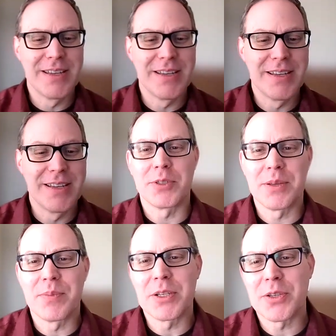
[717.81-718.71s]
coming out with
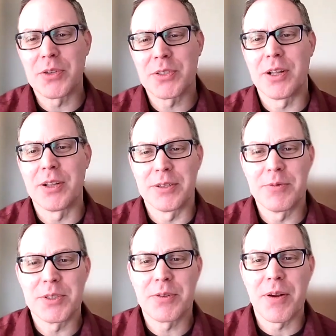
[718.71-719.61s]
something so solid
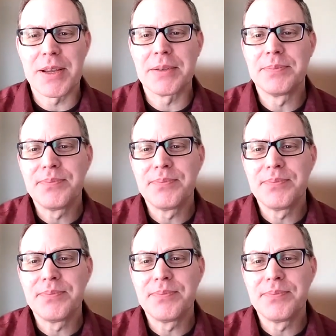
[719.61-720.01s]
was great.